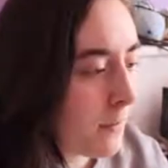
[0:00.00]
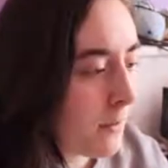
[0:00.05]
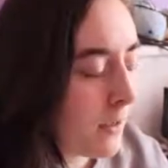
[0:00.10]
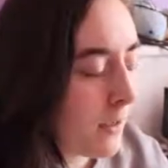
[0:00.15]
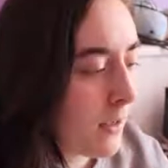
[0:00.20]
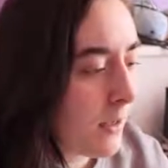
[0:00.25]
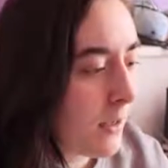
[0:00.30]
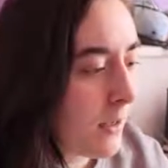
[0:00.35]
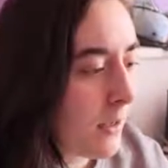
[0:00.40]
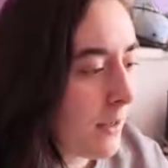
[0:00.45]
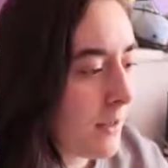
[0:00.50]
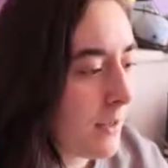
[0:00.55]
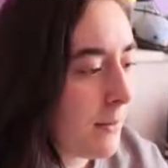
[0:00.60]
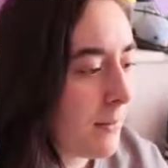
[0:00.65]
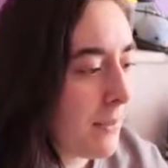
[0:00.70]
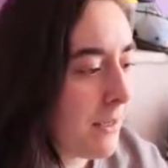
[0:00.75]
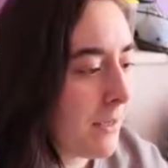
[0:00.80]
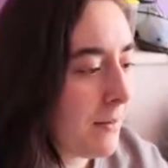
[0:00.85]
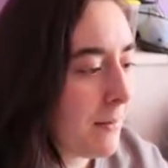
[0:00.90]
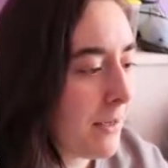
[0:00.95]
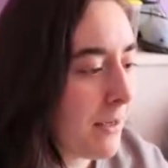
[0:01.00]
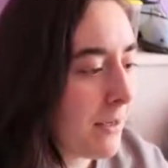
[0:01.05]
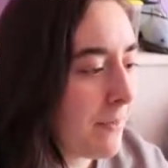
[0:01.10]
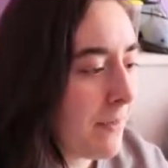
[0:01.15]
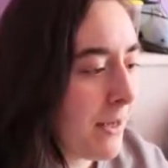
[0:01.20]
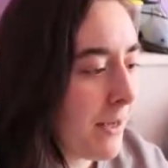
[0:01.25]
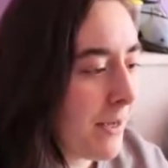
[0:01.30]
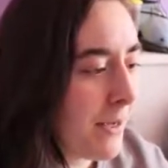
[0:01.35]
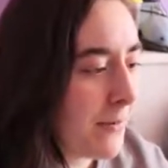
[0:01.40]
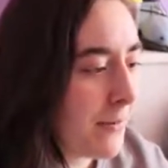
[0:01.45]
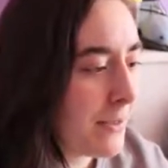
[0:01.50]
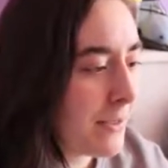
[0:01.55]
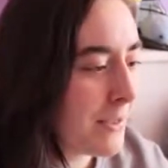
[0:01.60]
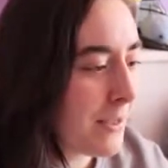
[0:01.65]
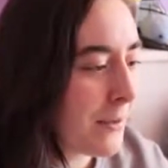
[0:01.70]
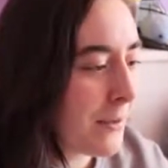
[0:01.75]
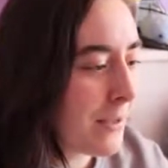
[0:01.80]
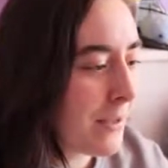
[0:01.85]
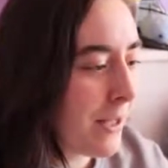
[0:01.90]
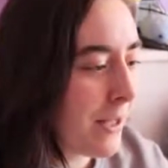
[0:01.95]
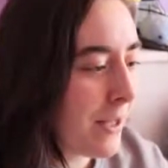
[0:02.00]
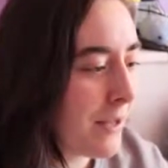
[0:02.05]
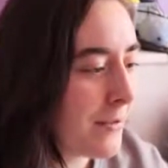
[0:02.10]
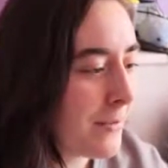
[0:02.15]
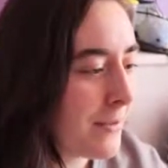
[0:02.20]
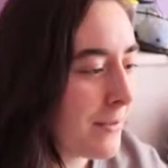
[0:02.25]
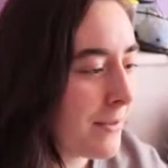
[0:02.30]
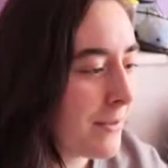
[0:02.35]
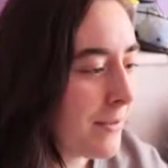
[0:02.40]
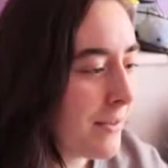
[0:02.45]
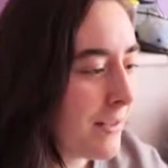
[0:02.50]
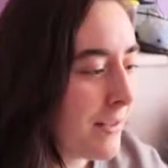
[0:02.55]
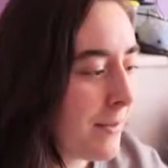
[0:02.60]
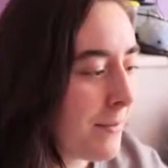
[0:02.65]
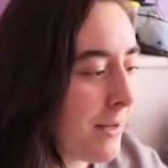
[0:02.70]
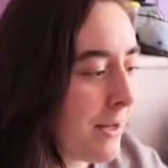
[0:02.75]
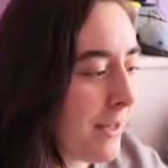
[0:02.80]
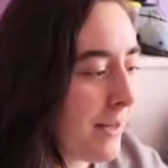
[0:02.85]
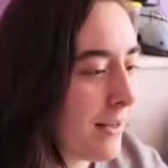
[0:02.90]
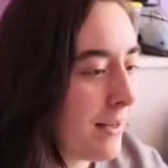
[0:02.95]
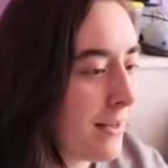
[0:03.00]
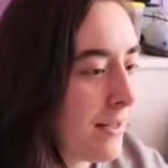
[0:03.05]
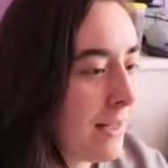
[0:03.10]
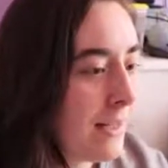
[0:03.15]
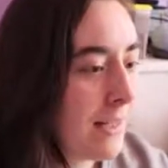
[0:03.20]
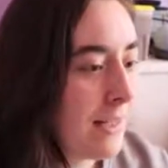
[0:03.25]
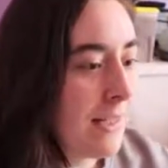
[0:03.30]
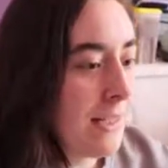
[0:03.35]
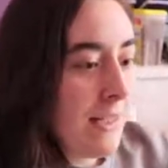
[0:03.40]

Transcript: Come on, come on, come on, come on. Oh, we're so close. Come on.